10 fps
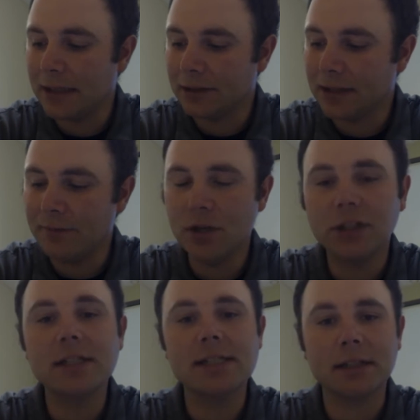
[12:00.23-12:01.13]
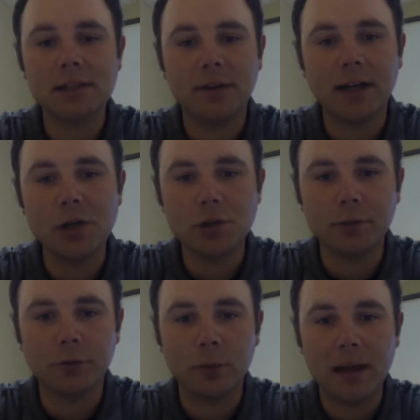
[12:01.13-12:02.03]
and it'll give you a good sense of how you should
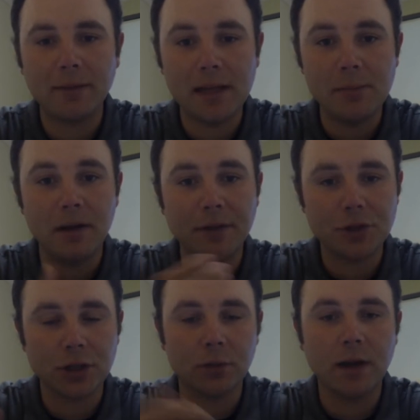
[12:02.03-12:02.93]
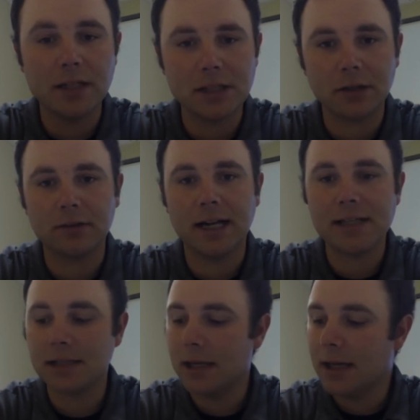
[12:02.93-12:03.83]
format the email that you're going to write to your
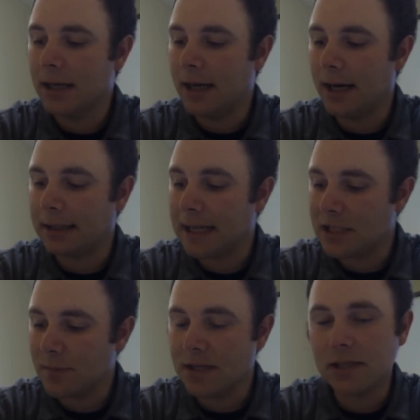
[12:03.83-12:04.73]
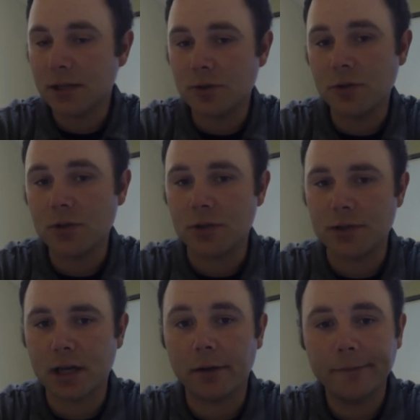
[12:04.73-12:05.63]
classmates to introduce
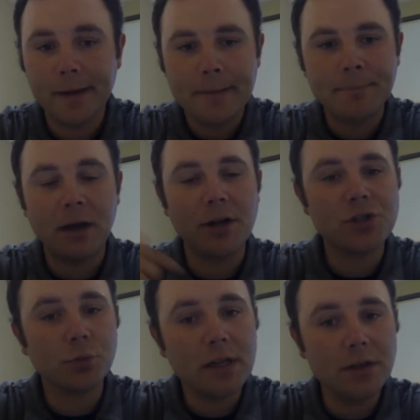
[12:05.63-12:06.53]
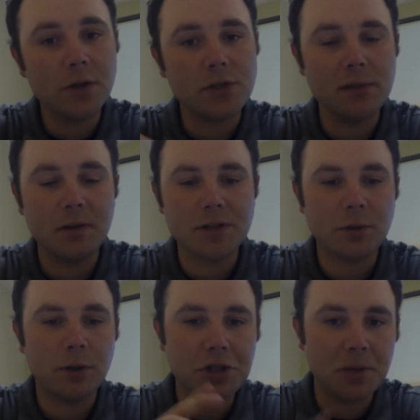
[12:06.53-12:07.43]
yourself. Now, as you read those emails, I
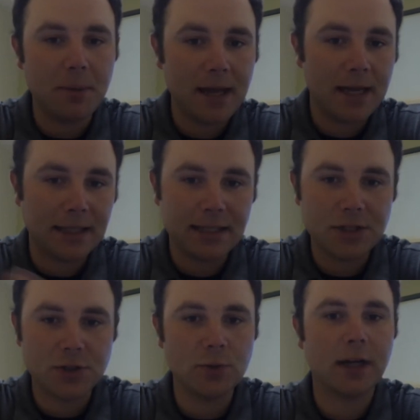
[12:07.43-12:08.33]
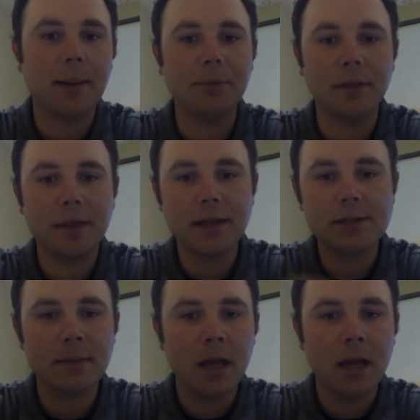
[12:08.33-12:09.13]
want you to pay attention to a couple of things.